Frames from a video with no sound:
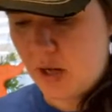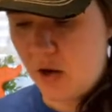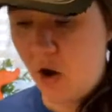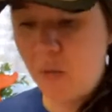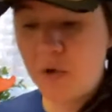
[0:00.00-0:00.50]
And
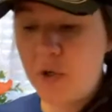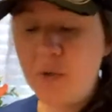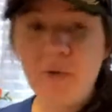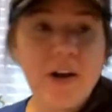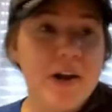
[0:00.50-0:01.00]
all we're
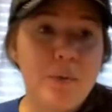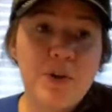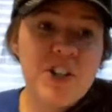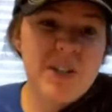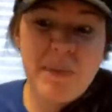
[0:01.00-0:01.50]
doing right now, we're
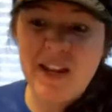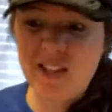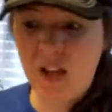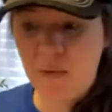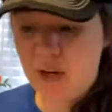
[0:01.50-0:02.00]
just base
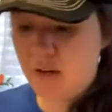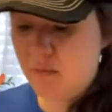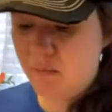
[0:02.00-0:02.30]
coating.